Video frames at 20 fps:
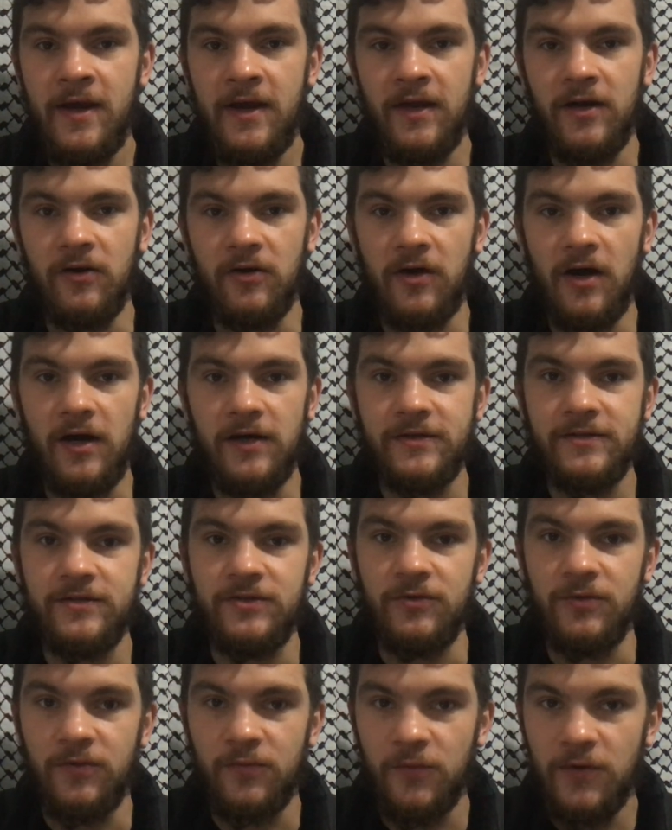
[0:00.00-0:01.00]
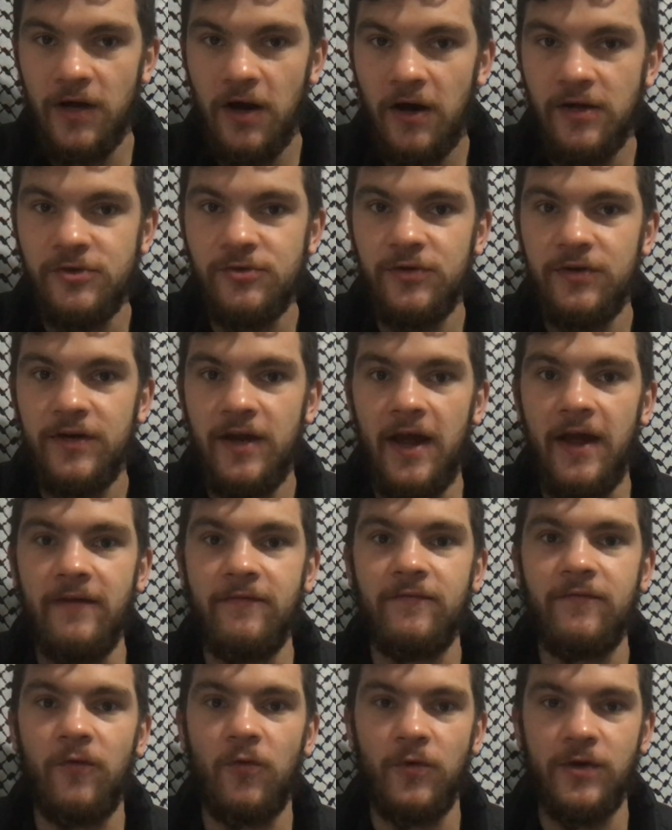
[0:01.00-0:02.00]
it'll cost you
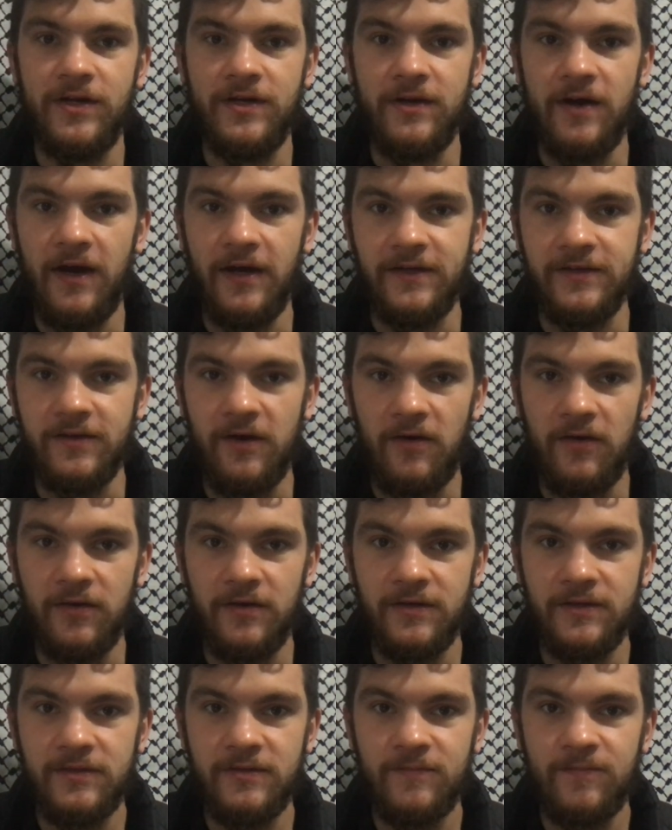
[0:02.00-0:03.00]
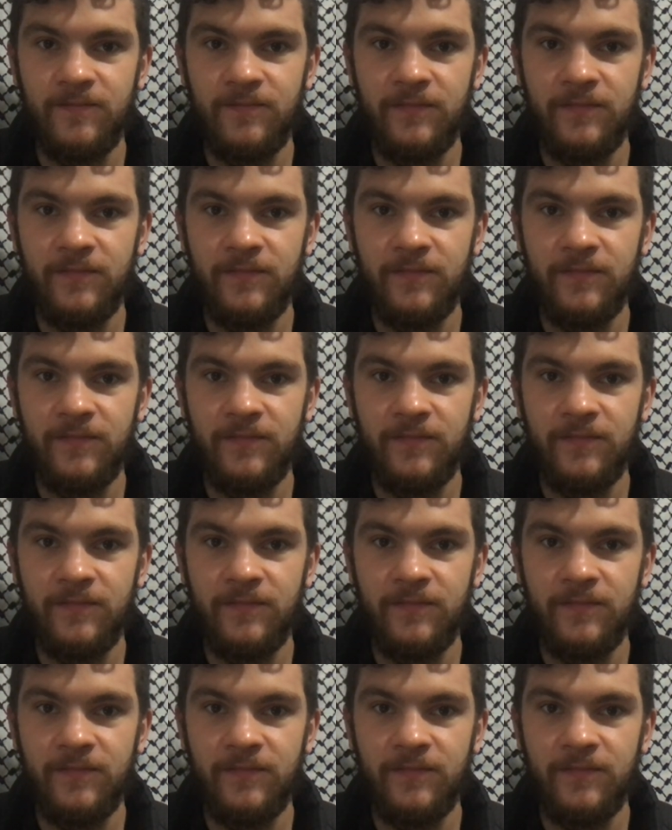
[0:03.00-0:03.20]
$349.